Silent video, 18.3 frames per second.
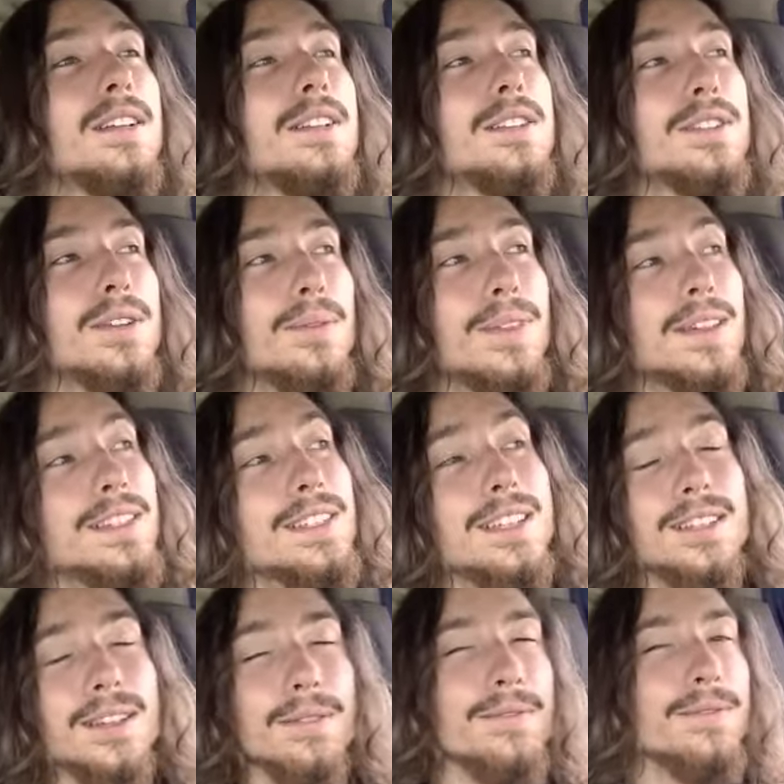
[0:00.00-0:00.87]
So this
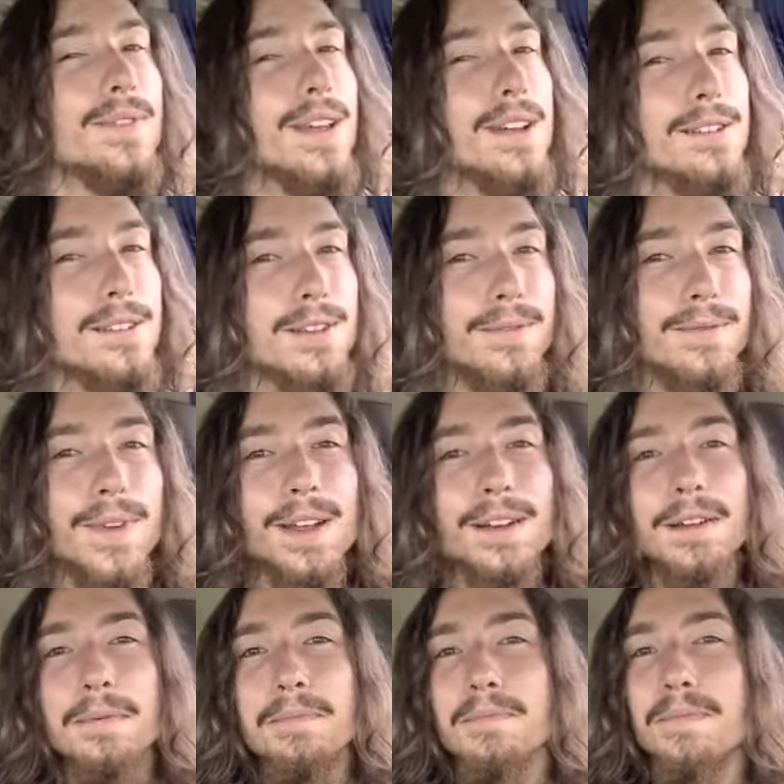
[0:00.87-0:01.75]
is a very,
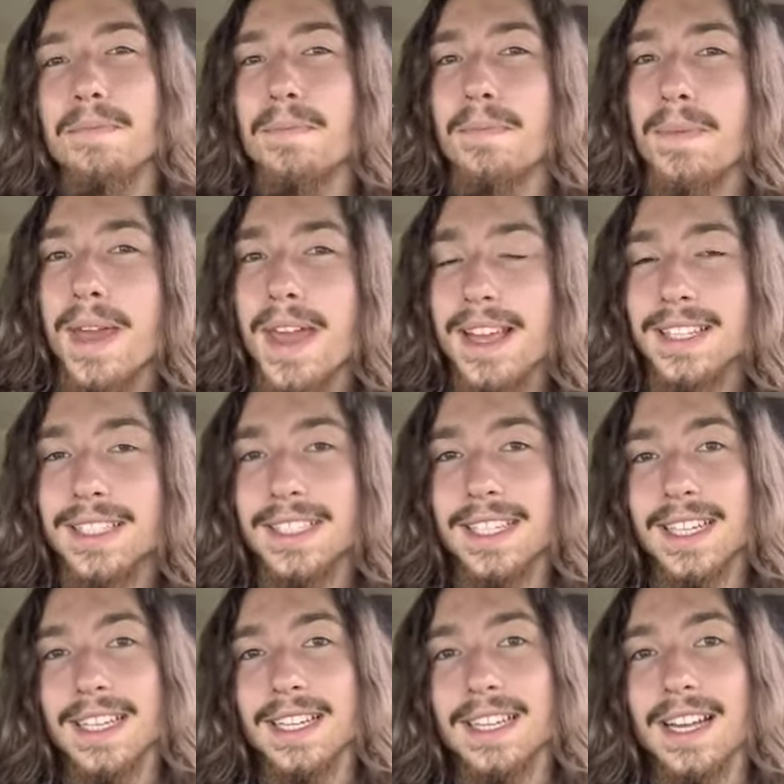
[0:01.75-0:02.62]
very
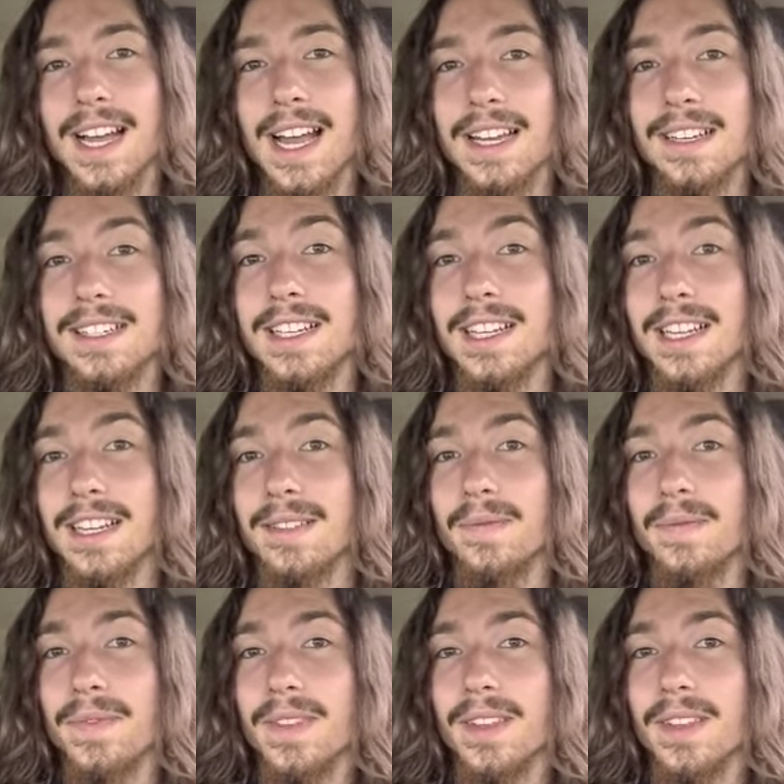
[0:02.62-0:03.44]
basic idea.